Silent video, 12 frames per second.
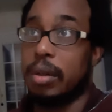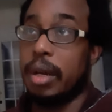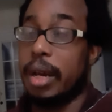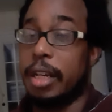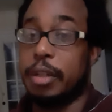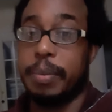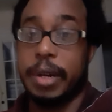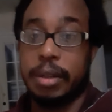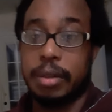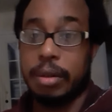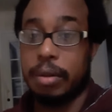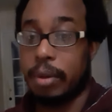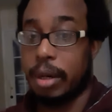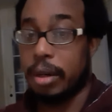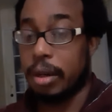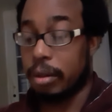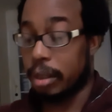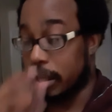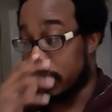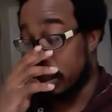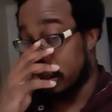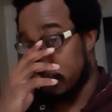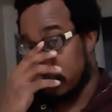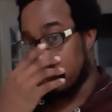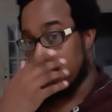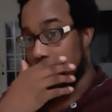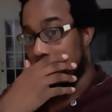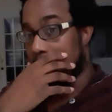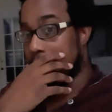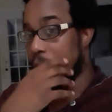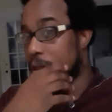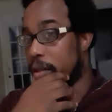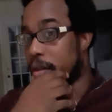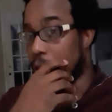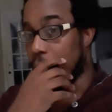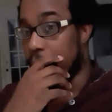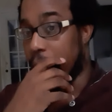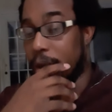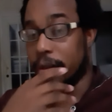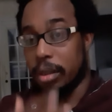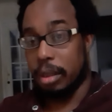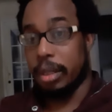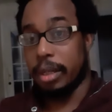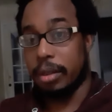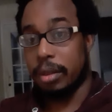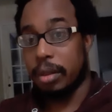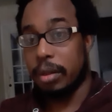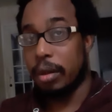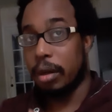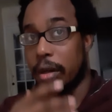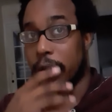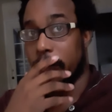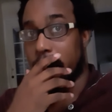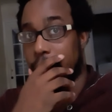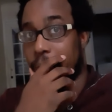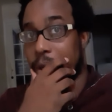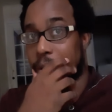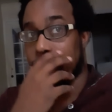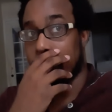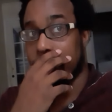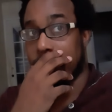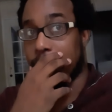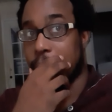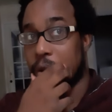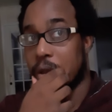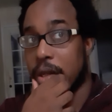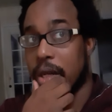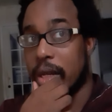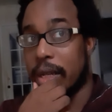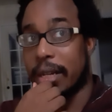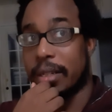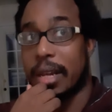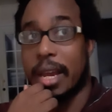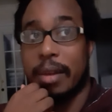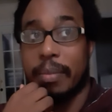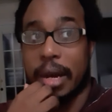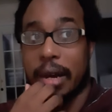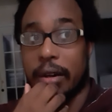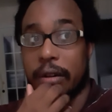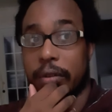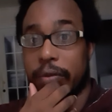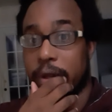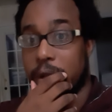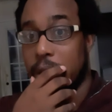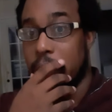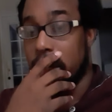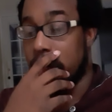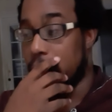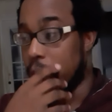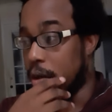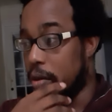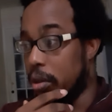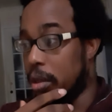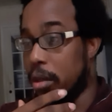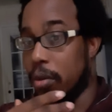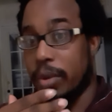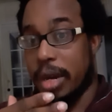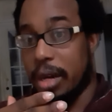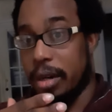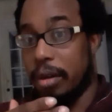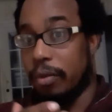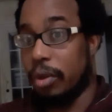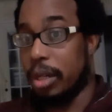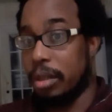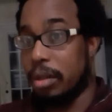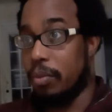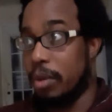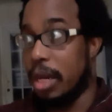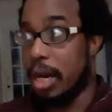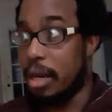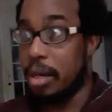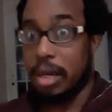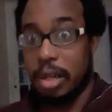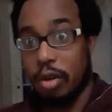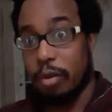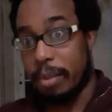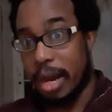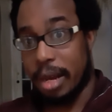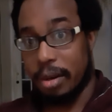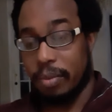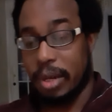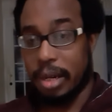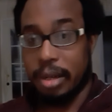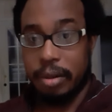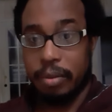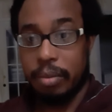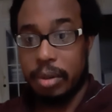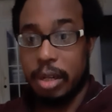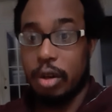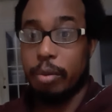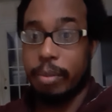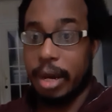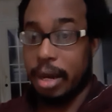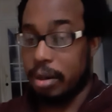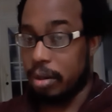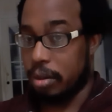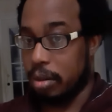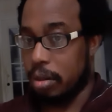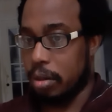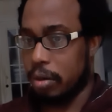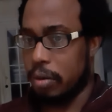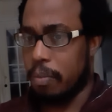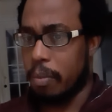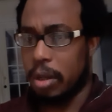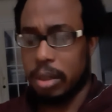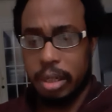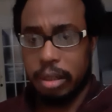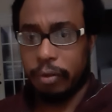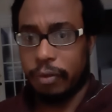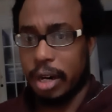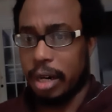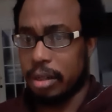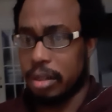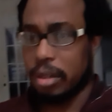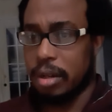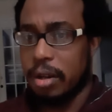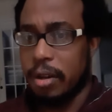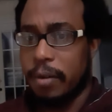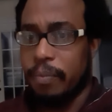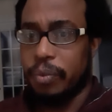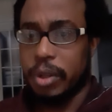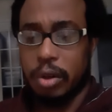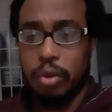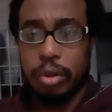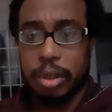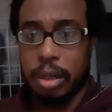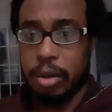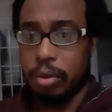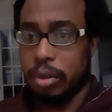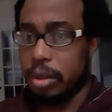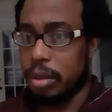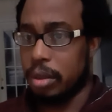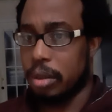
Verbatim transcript: aspect right now. Like, let's just let's just go down the list of, like, wrestlers that Booker T that's came out of, you know, uh, Reality of Wrestling. We got Dio Matt, we got Dio Matt, um, Alicia Fox, The Usos,